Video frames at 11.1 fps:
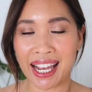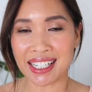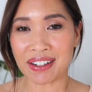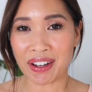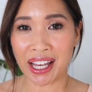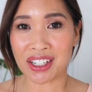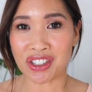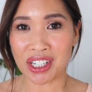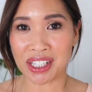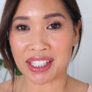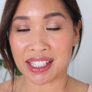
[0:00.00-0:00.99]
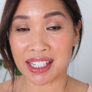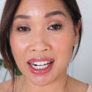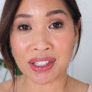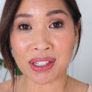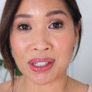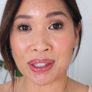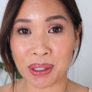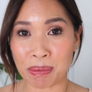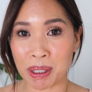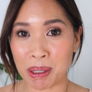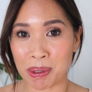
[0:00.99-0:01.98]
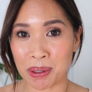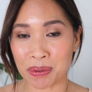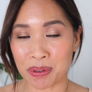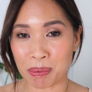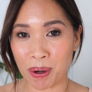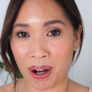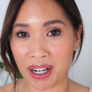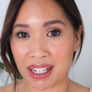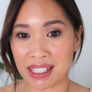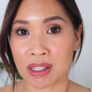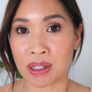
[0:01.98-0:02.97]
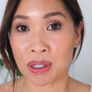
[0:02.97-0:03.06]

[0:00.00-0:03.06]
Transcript: And I've had a chance to test so many beautiful products.